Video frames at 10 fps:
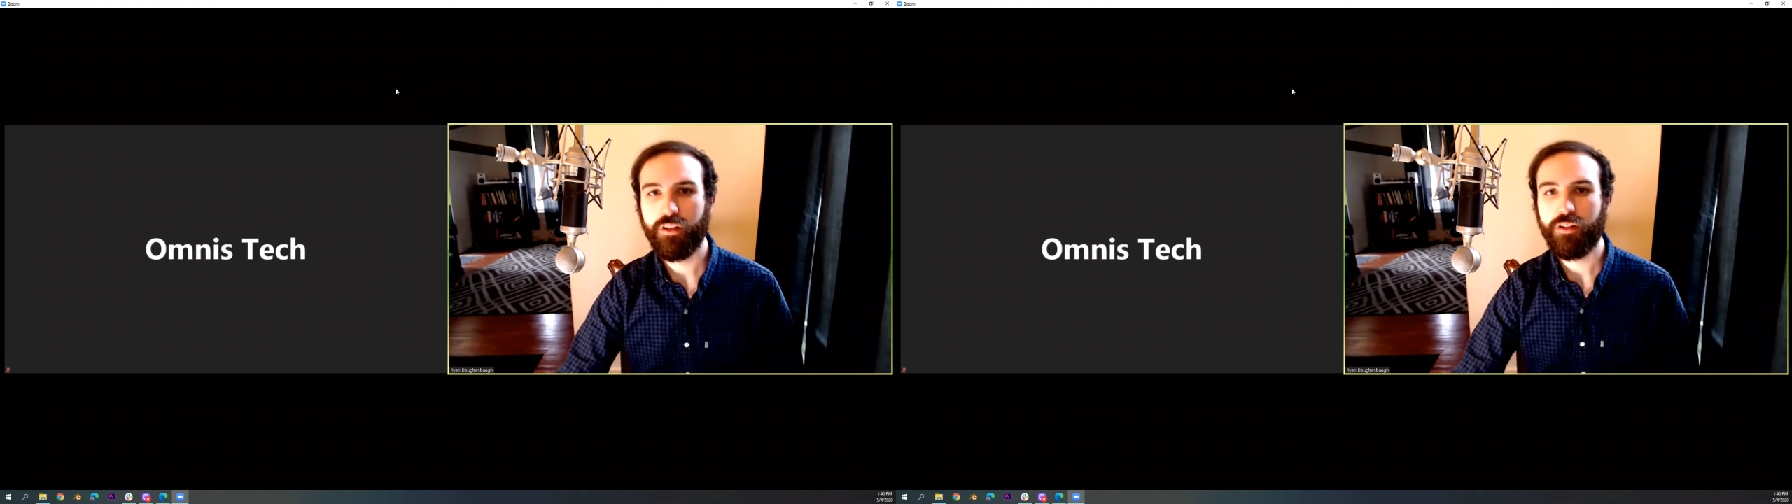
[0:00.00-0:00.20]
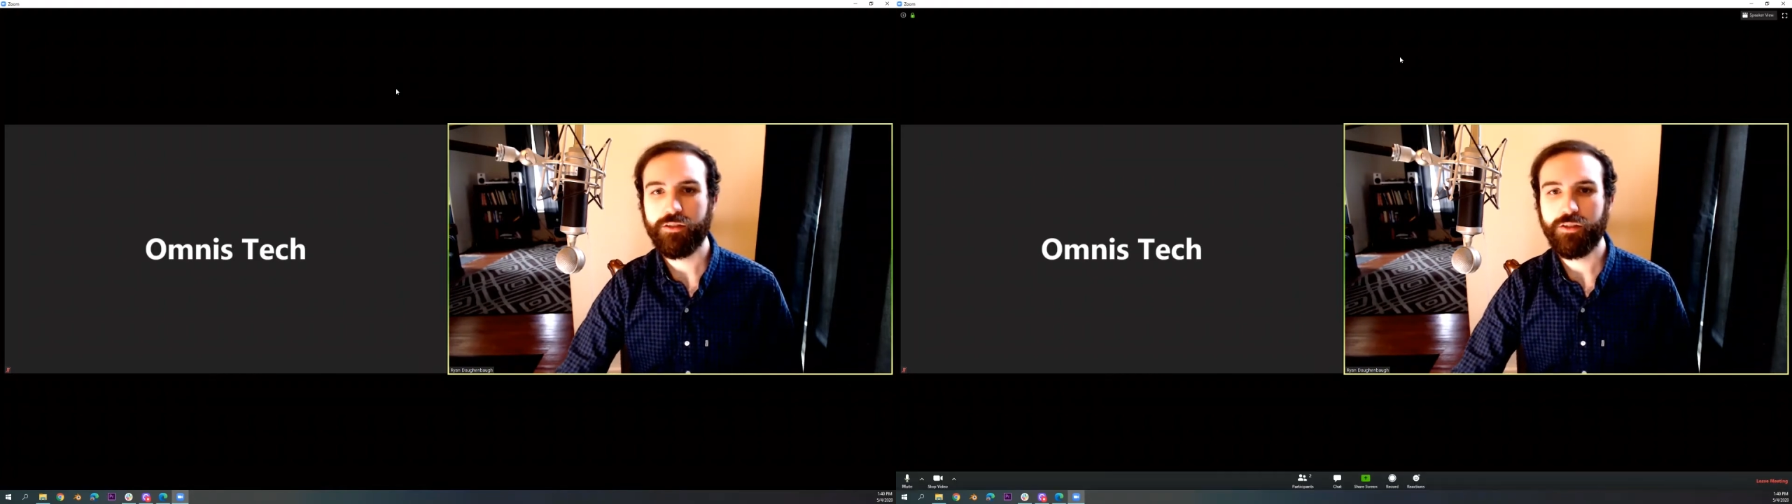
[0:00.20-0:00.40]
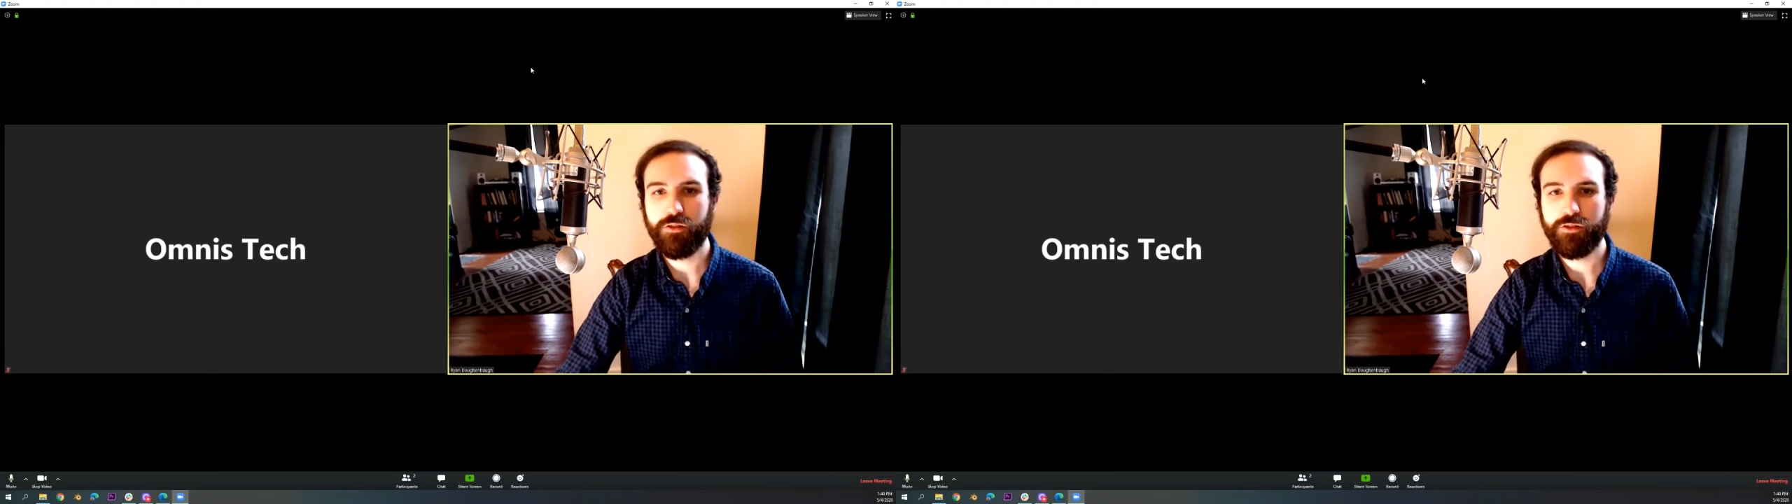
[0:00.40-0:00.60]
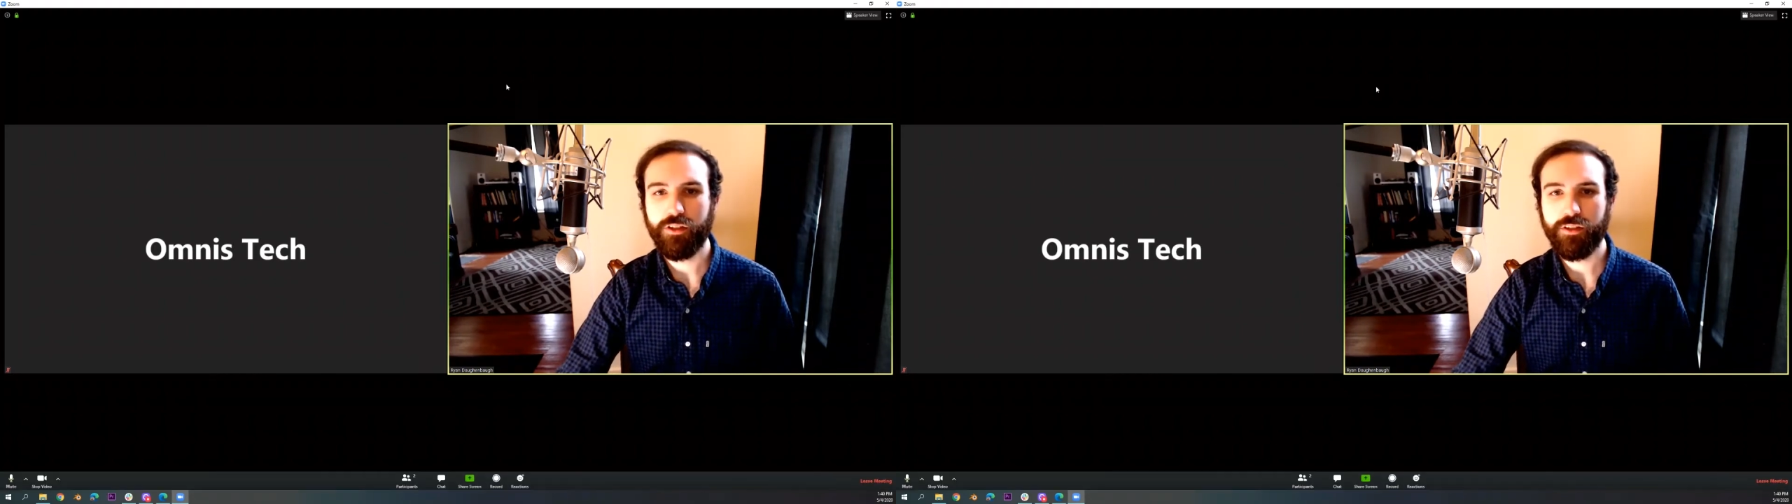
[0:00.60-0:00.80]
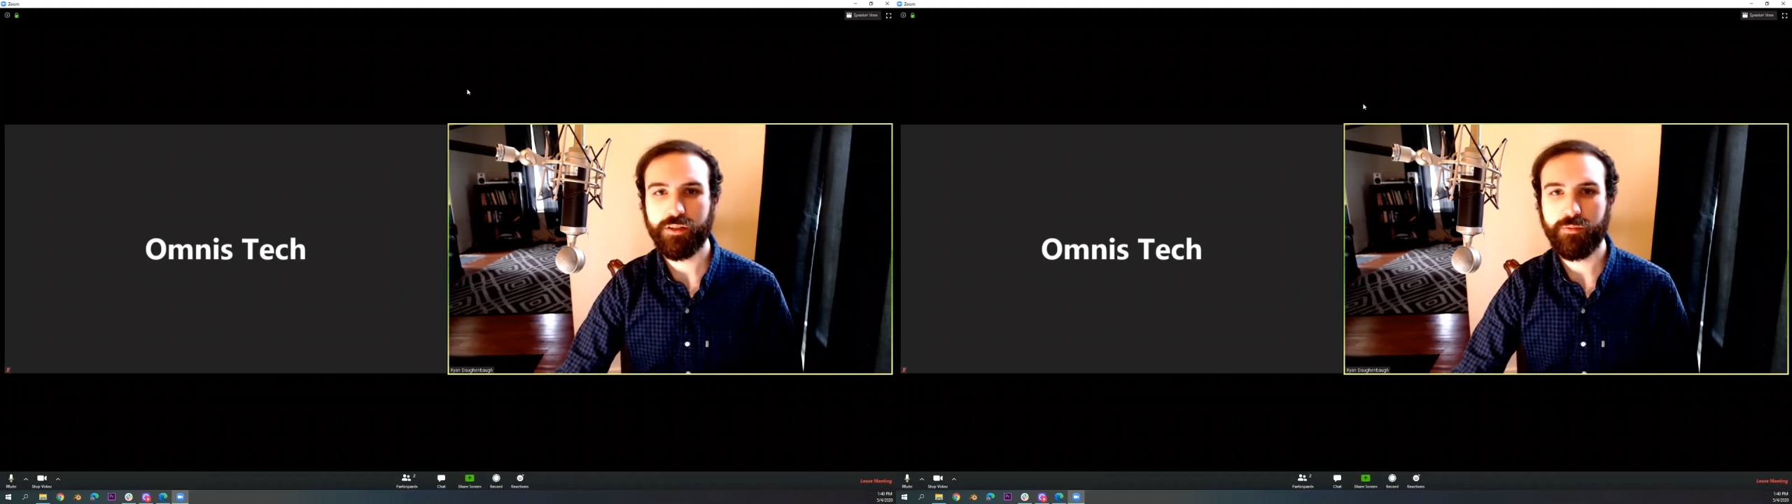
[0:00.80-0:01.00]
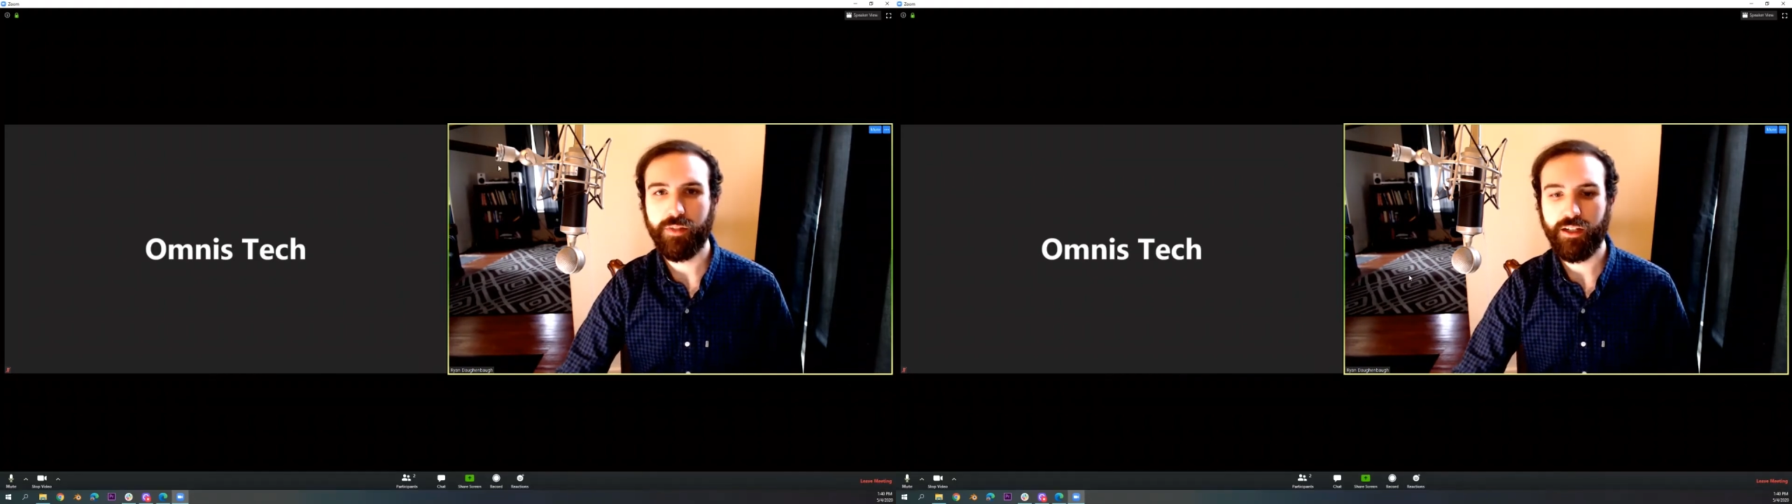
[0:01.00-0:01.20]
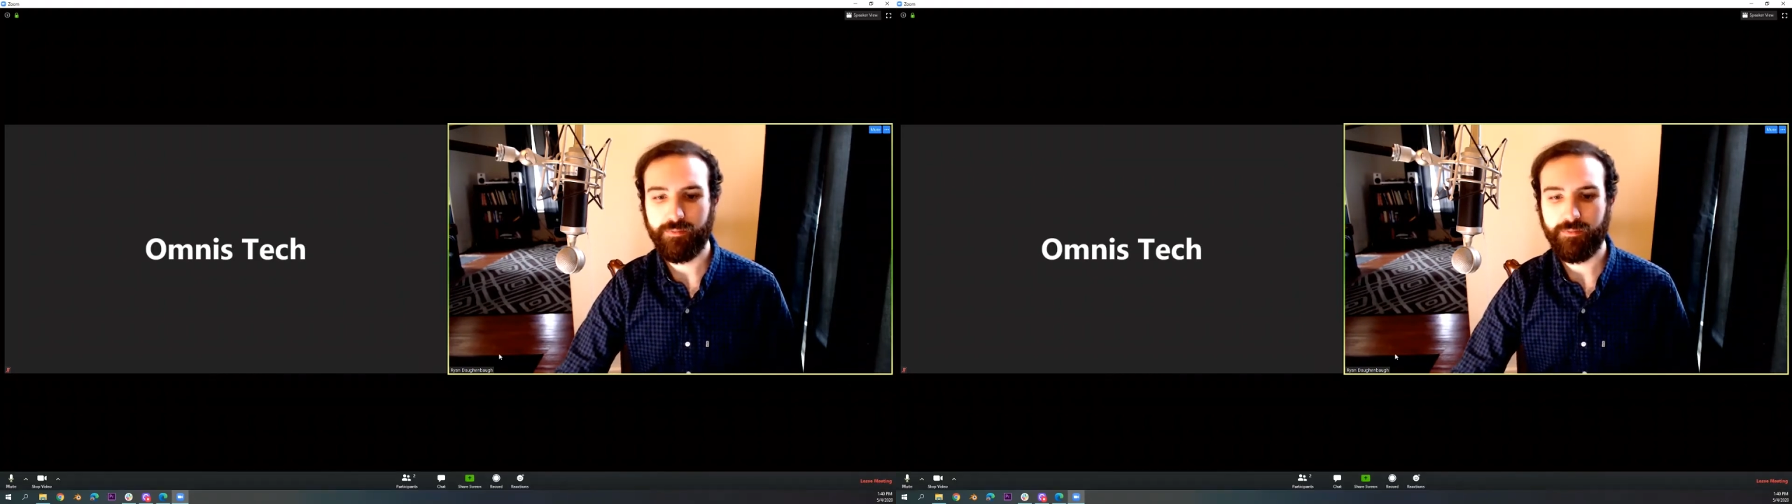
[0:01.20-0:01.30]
So just a minute.